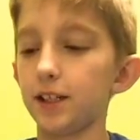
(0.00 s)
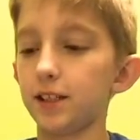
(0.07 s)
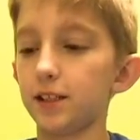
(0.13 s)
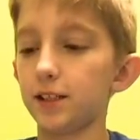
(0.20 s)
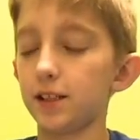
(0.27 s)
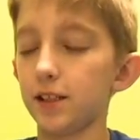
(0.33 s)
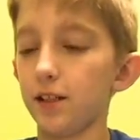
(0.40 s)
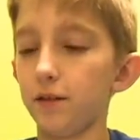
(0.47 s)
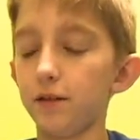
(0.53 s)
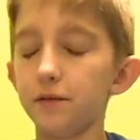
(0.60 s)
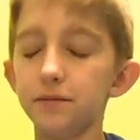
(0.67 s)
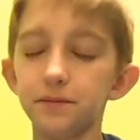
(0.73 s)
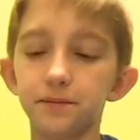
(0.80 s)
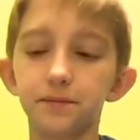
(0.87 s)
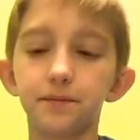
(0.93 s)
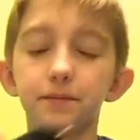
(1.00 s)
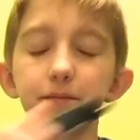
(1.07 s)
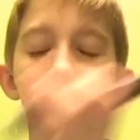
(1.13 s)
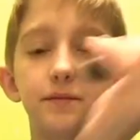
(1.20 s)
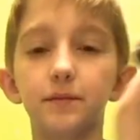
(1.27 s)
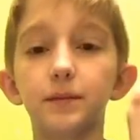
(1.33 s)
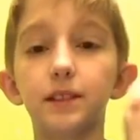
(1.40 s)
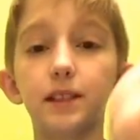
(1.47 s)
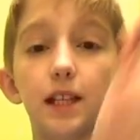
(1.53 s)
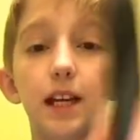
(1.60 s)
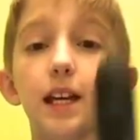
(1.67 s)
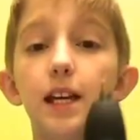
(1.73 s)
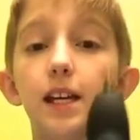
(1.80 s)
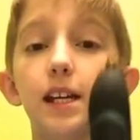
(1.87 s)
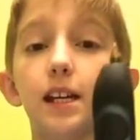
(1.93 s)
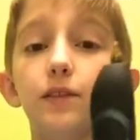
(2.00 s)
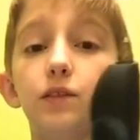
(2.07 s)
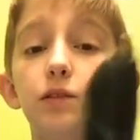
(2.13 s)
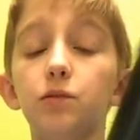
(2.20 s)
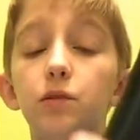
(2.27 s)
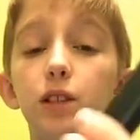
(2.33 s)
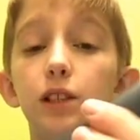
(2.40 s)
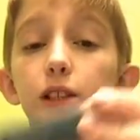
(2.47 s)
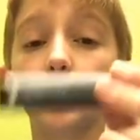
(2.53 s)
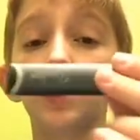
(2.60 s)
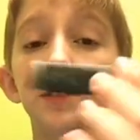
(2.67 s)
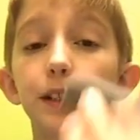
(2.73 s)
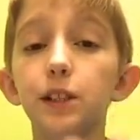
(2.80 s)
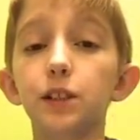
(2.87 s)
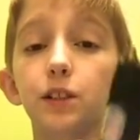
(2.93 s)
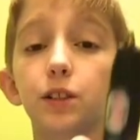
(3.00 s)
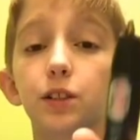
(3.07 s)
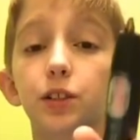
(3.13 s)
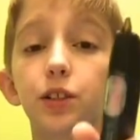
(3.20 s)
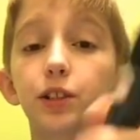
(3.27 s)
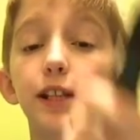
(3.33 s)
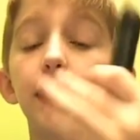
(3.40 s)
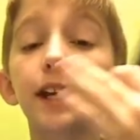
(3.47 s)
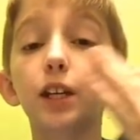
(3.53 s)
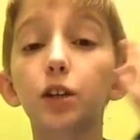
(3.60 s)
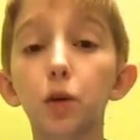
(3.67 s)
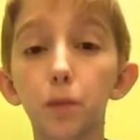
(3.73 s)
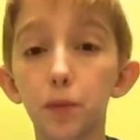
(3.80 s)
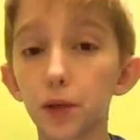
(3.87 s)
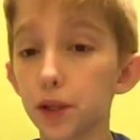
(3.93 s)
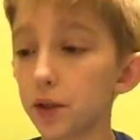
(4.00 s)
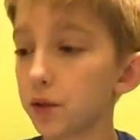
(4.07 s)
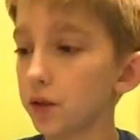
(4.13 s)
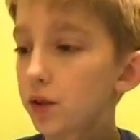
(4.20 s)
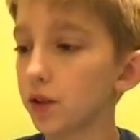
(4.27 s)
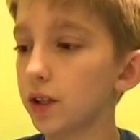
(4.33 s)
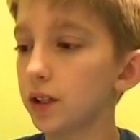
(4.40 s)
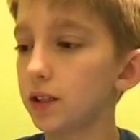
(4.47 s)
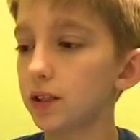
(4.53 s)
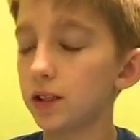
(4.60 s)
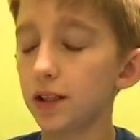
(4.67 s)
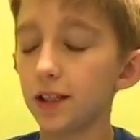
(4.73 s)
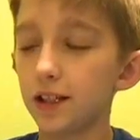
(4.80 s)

So, if you want a 3doodler create, go pre-order it,